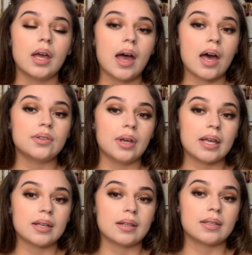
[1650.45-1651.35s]
As you guys
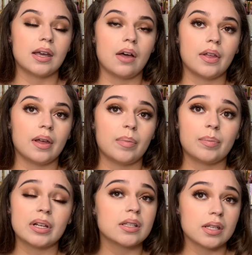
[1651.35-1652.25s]
can see on the lip, it
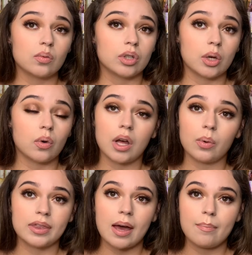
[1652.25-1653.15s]
blends in really well
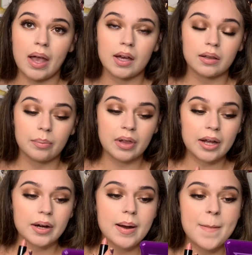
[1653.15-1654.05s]
with that Becca lip liner.